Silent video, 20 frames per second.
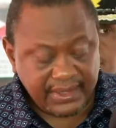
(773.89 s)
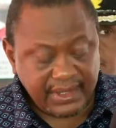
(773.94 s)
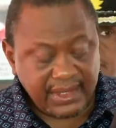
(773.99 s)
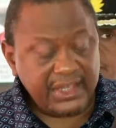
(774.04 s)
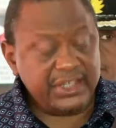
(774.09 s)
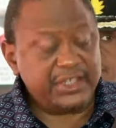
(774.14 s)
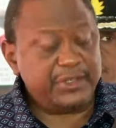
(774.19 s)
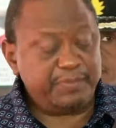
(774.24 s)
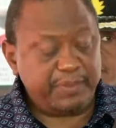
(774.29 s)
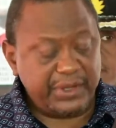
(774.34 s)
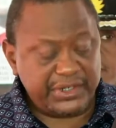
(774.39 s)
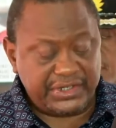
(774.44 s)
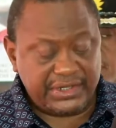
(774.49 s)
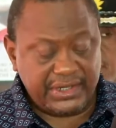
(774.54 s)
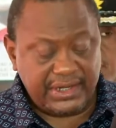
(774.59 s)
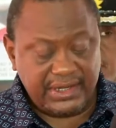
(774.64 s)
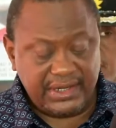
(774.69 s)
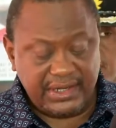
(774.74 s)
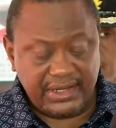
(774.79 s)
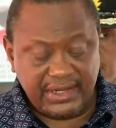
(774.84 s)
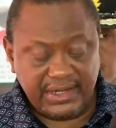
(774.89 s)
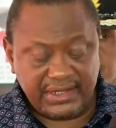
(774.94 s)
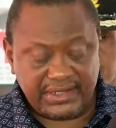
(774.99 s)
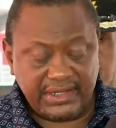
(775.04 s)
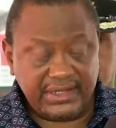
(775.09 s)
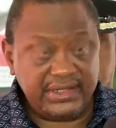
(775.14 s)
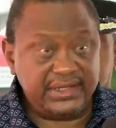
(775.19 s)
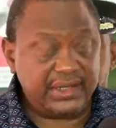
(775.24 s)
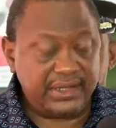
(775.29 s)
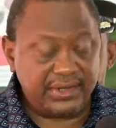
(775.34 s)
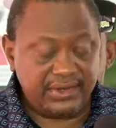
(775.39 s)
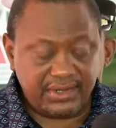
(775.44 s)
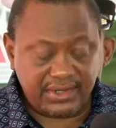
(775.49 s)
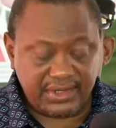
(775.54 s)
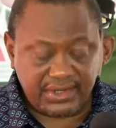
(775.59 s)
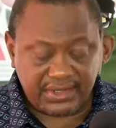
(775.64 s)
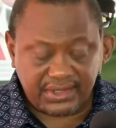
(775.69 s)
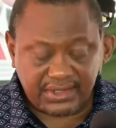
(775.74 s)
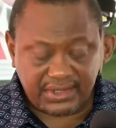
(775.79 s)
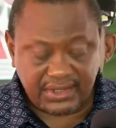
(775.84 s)
especially in netting
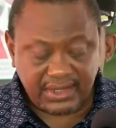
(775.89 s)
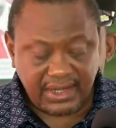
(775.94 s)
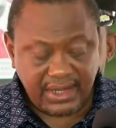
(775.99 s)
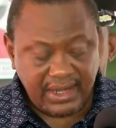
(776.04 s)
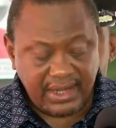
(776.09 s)
terrorists